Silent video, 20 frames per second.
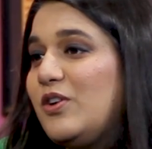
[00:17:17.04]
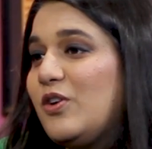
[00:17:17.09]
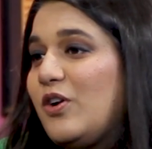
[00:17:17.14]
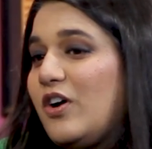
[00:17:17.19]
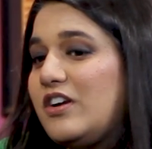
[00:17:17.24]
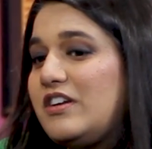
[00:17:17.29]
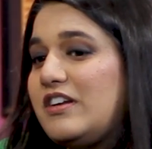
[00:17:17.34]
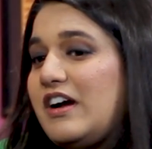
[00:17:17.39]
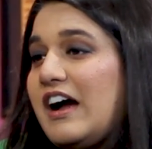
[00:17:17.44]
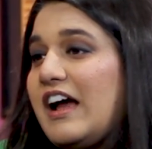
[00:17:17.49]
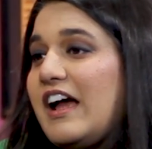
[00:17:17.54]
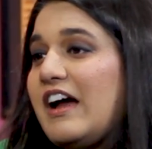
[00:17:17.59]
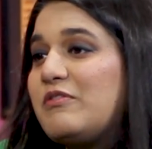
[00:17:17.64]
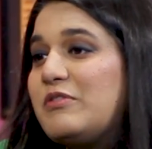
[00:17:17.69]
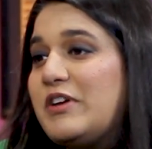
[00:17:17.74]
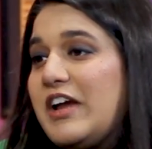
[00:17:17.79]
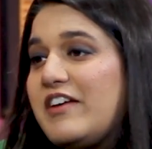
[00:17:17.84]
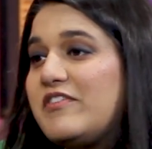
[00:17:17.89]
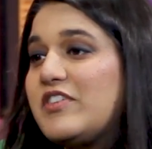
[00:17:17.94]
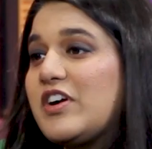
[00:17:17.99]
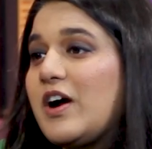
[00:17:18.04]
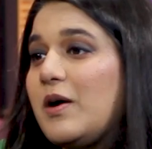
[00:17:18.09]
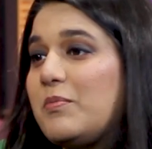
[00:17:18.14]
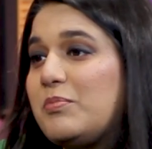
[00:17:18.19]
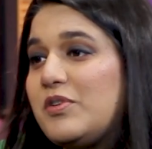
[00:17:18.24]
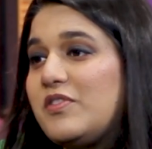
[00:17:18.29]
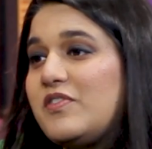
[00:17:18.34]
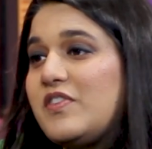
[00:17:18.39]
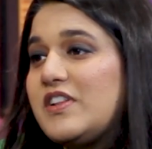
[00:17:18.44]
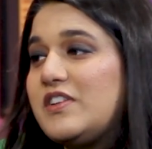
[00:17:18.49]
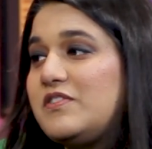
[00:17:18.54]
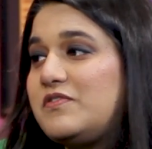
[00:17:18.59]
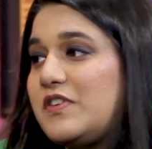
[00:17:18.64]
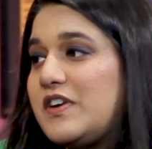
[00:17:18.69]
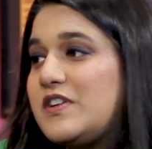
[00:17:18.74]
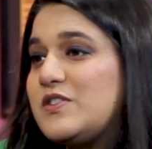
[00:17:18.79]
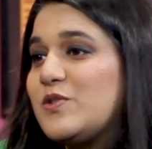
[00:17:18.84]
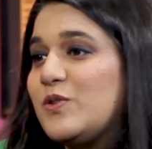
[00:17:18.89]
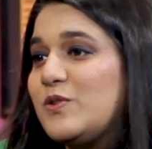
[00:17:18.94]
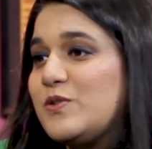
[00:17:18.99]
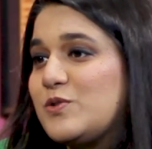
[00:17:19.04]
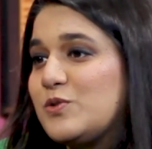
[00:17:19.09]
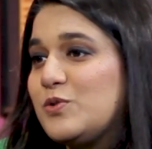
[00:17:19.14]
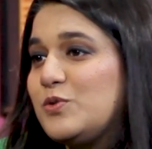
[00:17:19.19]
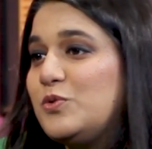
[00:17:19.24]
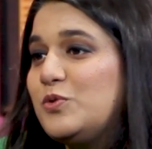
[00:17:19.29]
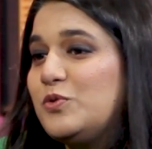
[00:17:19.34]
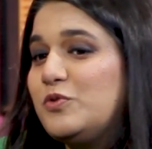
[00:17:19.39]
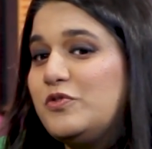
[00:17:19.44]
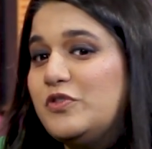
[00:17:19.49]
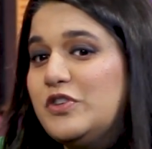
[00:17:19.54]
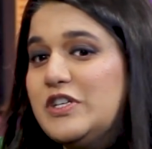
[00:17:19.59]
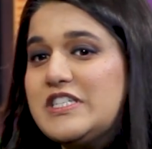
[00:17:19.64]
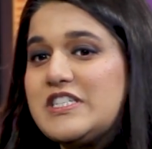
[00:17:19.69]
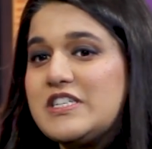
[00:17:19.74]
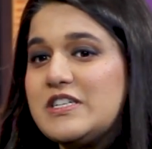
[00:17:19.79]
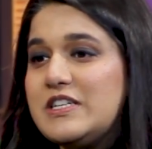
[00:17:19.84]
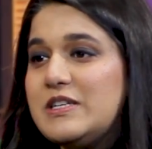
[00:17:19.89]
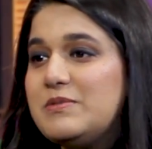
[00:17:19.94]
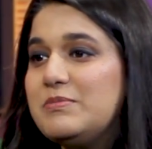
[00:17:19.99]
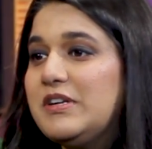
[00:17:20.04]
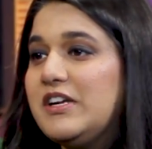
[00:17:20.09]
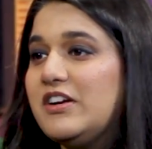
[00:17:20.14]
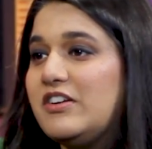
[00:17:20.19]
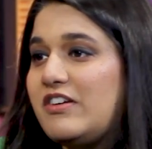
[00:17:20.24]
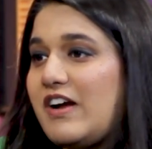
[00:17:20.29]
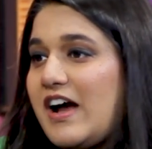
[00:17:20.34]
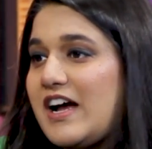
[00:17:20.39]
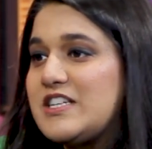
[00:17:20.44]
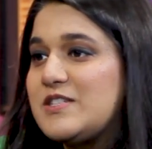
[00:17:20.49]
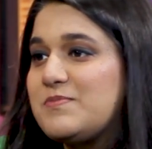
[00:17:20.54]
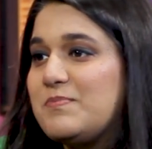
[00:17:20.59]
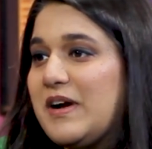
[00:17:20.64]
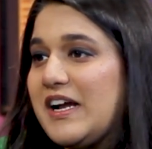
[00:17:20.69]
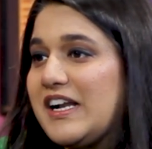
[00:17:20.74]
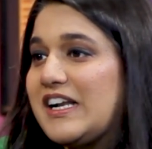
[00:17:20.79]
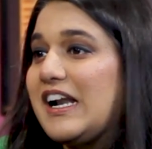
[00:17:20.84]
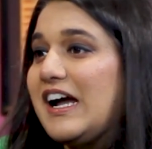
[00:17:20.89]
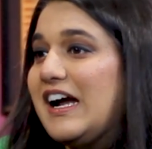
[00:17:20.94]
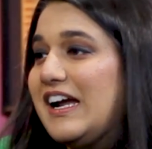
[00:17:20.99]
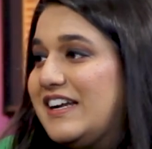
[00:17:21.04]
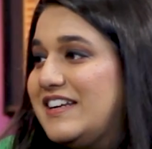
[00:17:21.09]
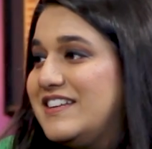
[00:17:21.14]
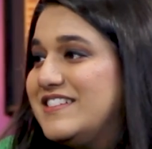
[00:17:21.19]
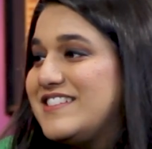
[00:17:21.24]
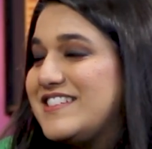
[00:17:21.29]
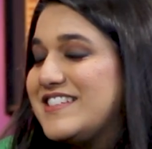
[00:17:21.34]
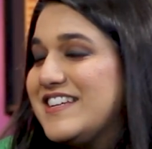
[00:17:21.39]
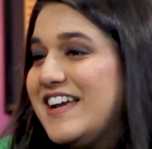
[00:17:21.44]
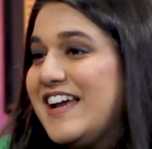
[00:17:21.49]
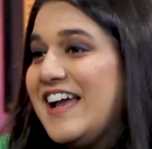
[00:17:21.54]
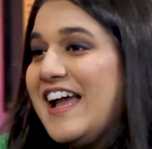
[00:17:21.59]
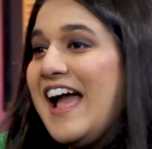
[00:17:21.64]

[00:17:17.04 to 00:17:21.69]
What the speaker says: a lot. We have a couple of other friends also who've recently been harassed by clients.